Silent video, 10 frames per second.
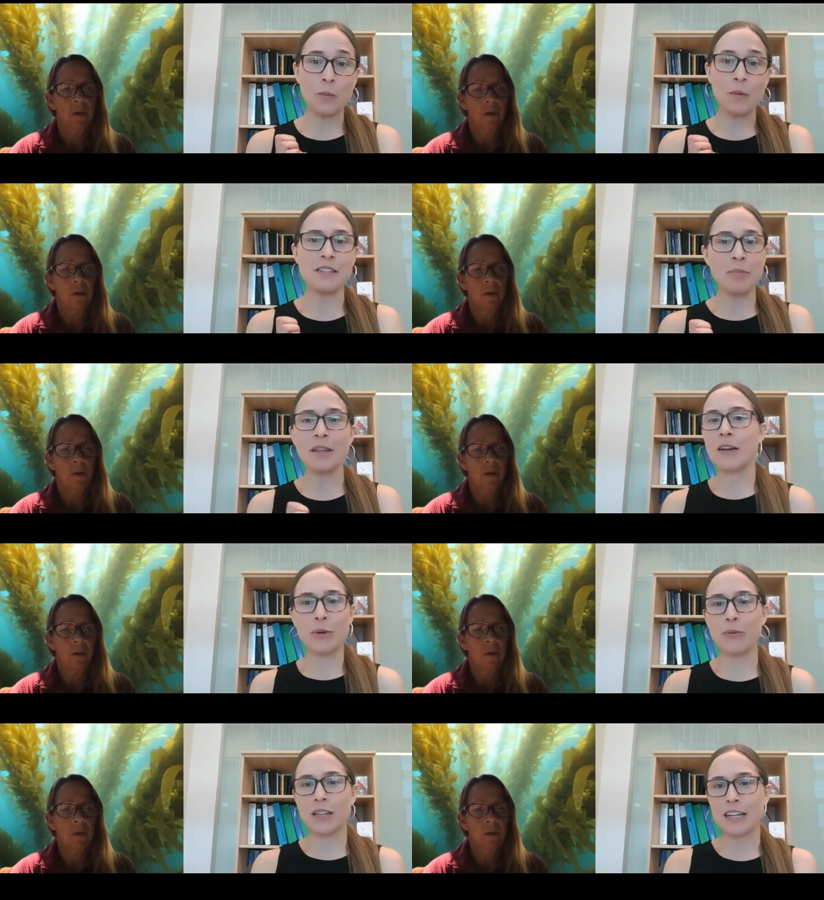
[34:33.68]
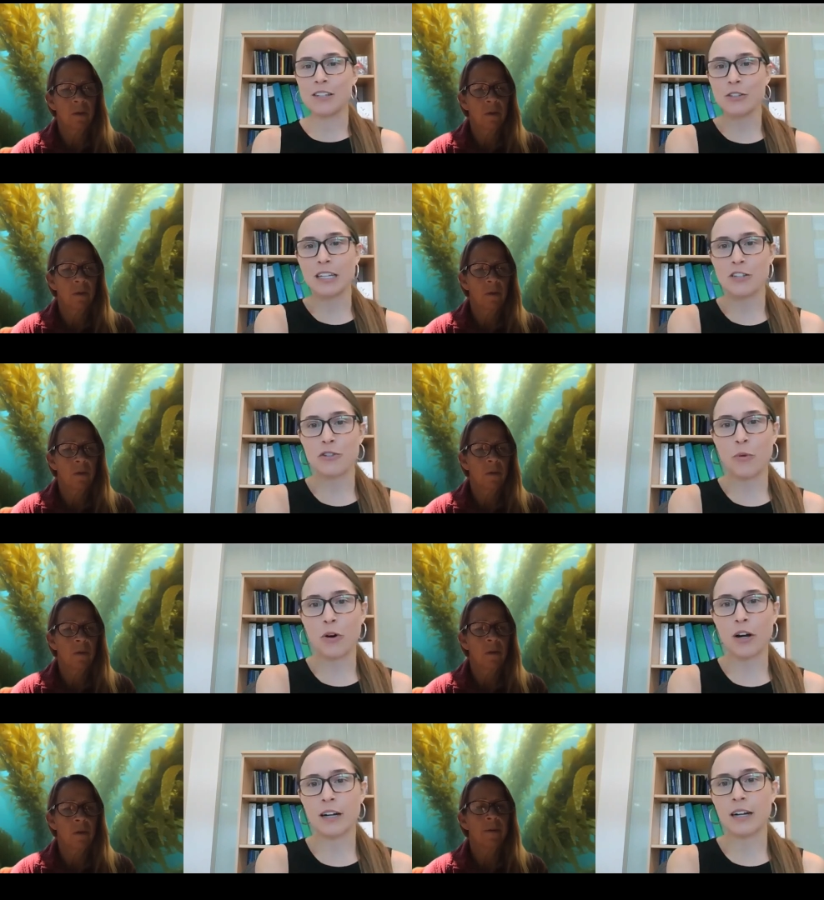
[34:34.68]
Speaker 1: is something that we would like to look into
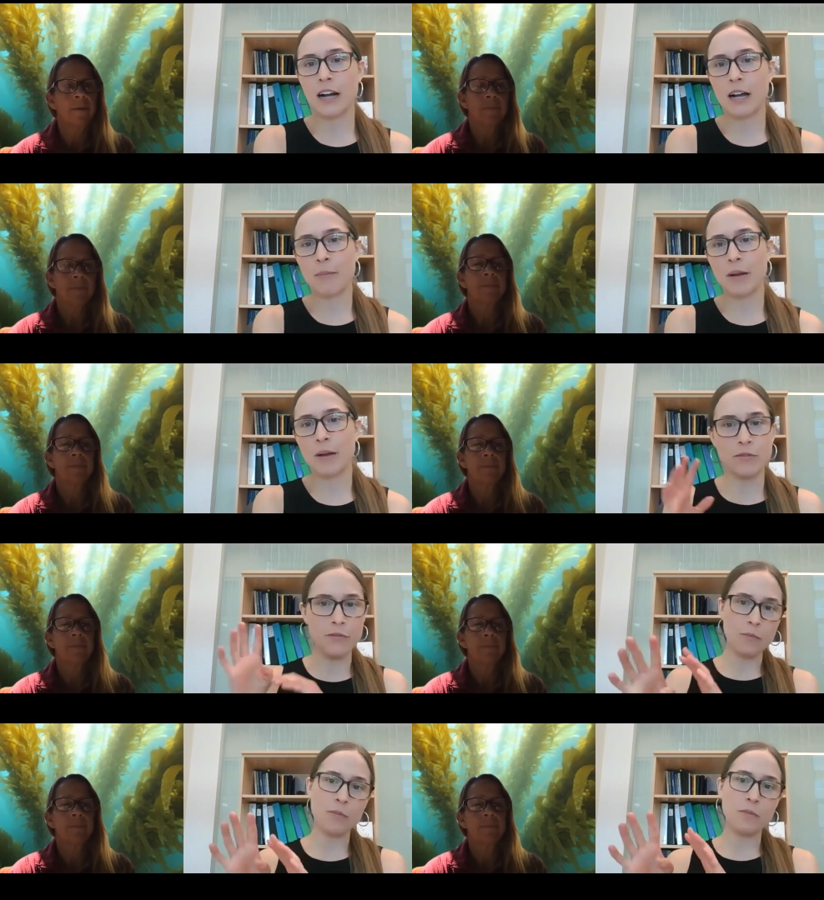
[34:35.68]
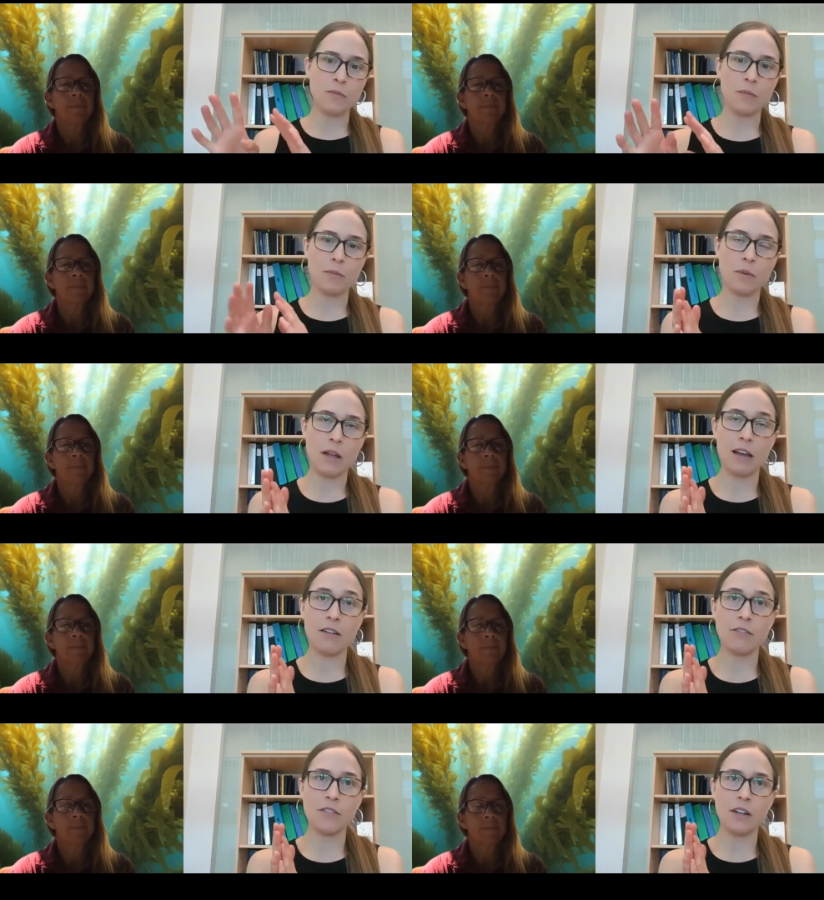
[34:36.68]
more. Um, and we
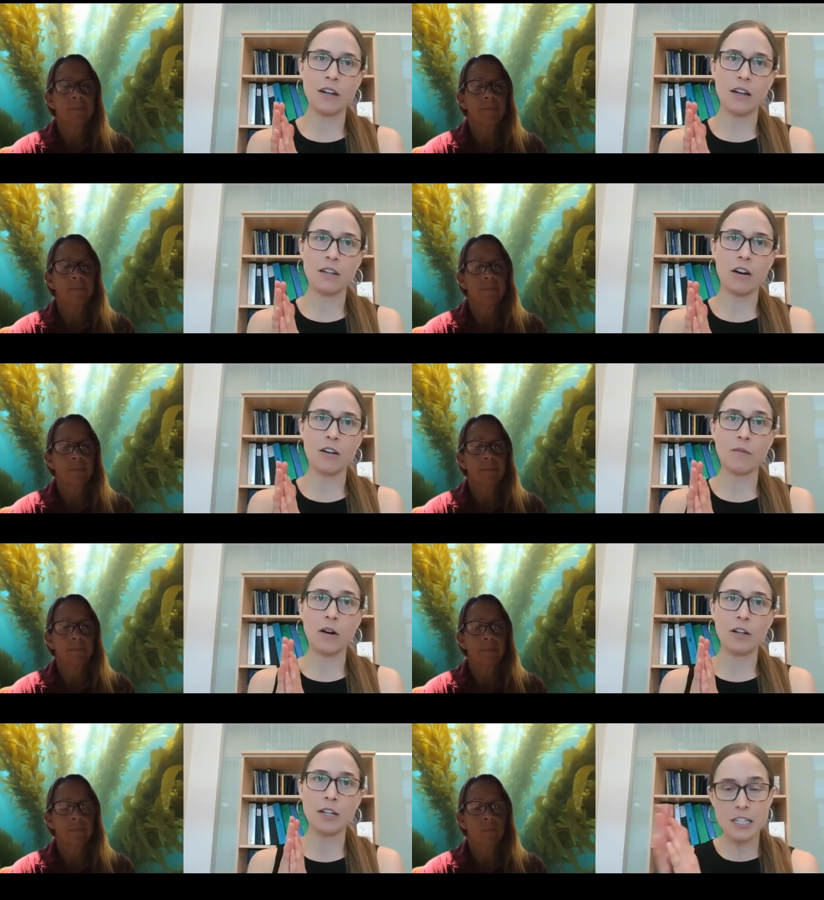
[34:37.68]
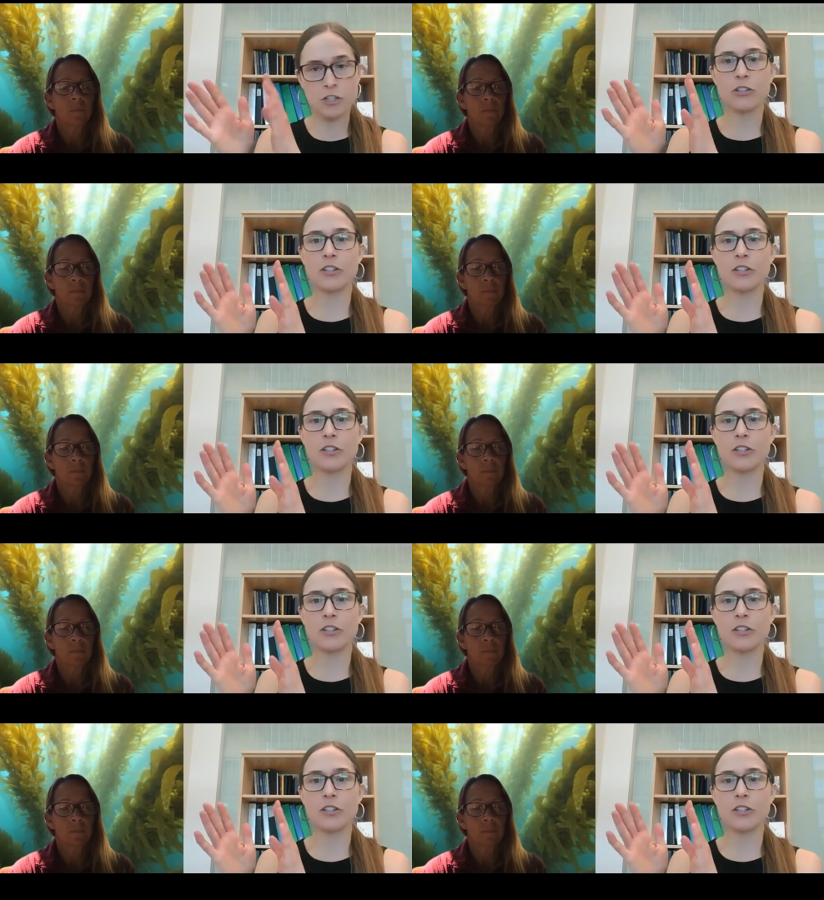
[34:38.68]
have uh, our, our initial